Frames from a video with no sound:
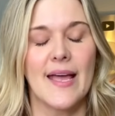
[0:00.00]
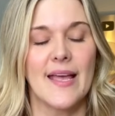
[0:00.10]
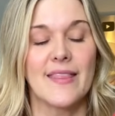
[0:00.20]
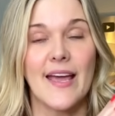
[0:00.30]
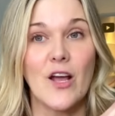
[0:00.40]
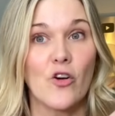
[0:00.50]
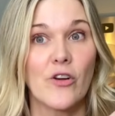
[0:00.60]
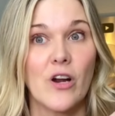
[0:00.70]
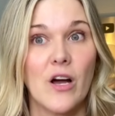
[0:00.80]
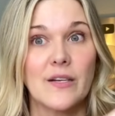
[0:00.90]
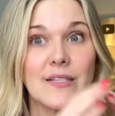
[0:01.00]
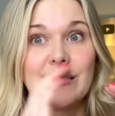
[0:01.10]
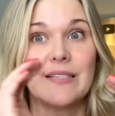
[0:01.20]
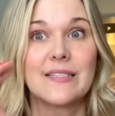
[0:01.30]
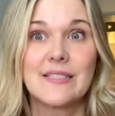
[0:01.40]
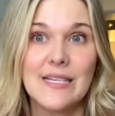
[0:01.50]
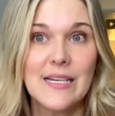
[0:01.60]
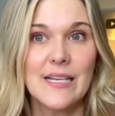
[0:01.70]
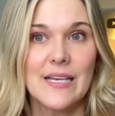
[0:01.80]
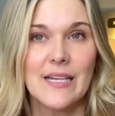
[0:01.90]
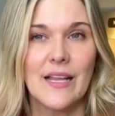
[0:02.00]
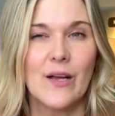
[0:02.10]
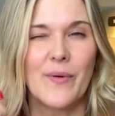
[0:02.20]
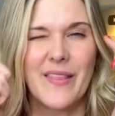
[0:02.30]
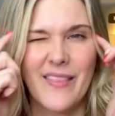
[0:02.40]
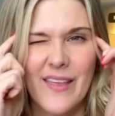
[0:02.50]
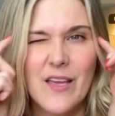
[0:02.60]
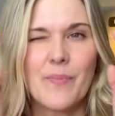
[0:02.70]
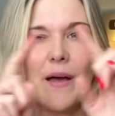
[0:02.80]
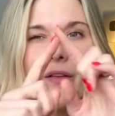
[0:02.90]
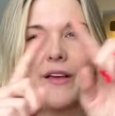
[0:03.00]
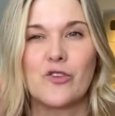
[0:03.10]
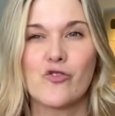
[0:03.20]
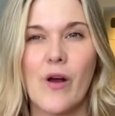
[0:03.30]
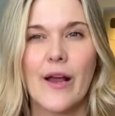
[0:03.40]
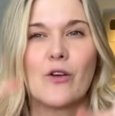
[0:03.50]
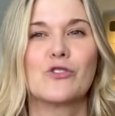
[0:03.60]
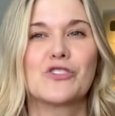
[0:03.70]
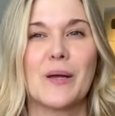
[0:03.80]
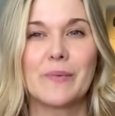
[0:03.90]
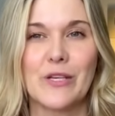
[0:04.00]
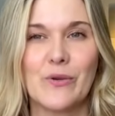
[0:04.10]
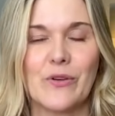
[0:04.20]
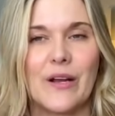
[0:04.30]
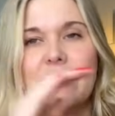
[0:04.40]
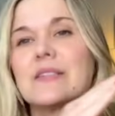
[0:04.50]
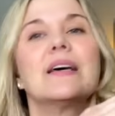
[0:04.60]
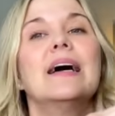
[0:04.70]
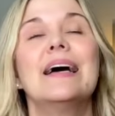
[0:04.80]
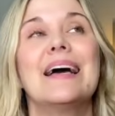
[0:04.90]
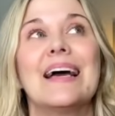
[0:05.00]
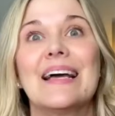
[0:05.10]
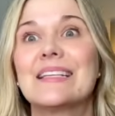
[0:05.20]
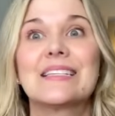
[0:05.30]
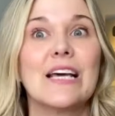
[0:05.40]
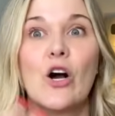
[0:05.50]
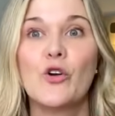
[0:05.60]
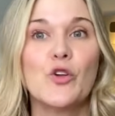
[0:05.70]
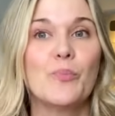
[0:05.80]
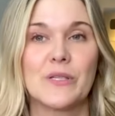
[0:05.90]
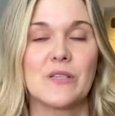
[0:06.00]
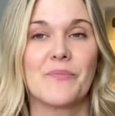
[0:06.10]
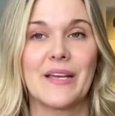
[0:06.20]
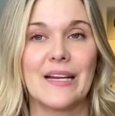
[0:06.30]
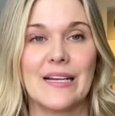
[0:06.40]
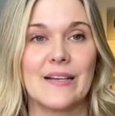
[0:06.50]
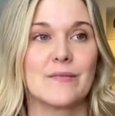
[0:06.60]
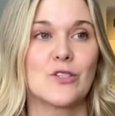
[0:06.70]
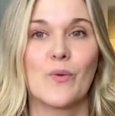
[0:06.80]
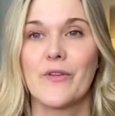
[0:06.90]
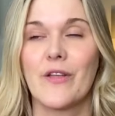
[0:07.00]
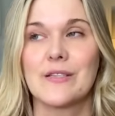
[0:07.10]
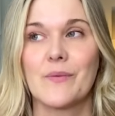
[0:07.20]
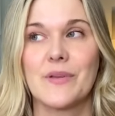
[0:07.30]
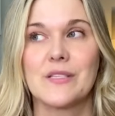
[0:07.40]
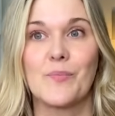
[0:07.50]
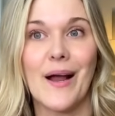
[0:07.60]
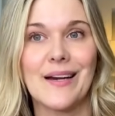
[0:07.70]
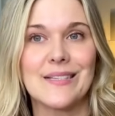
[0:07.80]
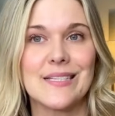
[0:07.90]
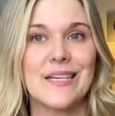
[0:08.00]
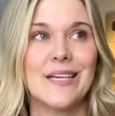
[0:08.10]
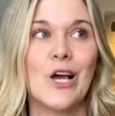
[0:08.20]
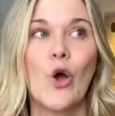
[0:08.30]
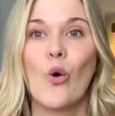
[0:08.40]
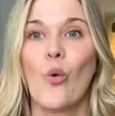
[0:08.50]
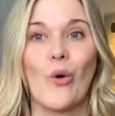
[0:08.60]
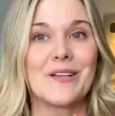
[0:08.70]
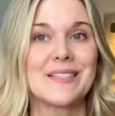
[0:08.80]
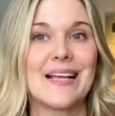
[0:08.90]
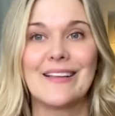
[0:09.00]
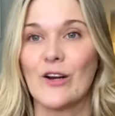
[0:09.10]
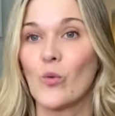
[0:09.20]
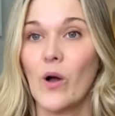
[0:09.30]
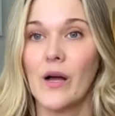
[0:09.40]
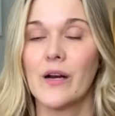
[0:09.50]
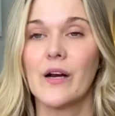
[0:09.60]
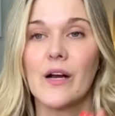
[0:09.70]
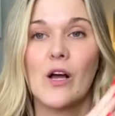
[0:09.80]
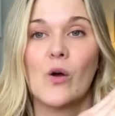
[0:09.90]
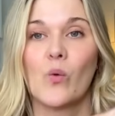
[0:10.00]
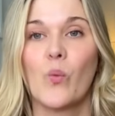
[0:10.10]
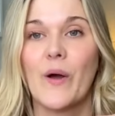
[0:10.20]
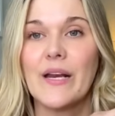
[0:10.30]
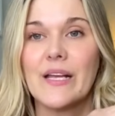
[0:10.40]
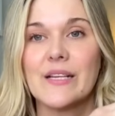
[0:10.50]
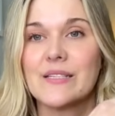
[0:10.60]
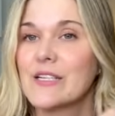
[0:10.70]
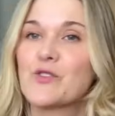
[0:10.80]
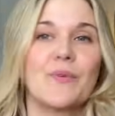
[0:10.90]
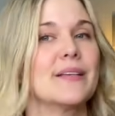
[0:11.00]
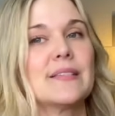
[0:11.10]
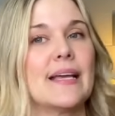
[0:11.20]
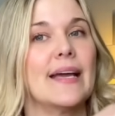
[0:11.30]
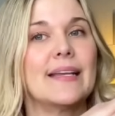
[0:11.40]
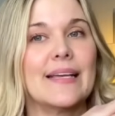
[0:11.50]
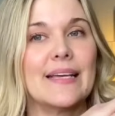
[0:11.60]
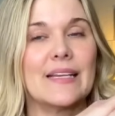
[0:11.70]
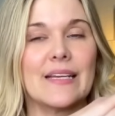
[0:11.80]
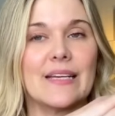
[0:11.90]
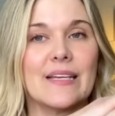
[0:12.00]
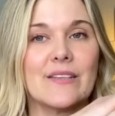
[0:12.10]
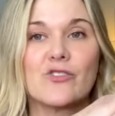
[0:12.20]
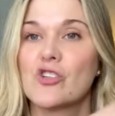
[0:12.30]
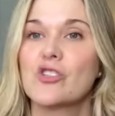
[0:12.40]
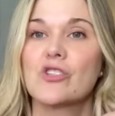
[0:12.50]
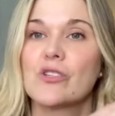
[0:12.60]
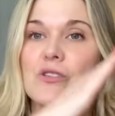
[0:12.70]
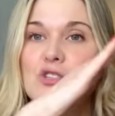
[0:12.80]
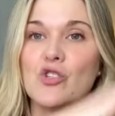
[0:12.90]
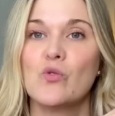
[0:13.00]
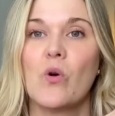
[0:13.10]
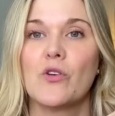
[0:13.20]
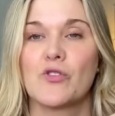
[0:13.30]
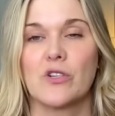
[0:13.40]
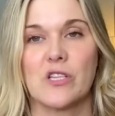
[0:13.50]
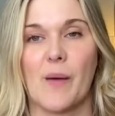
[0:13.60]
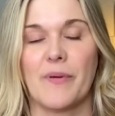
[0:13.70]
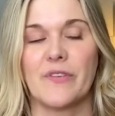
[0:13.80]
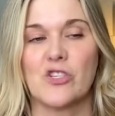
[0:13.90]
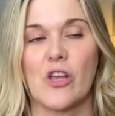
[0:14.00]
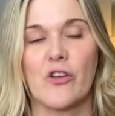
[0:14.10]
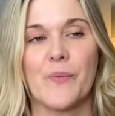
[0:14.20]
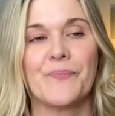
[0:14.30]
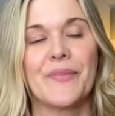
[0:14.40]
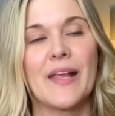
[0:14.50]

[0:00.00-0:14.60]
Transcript: They are not distended like we think about that triangle shaped uterus until you put something in it. So, whether that something's a pregnancy or saline or water, when it is in its rest state, it is just the two walls are on top of each other.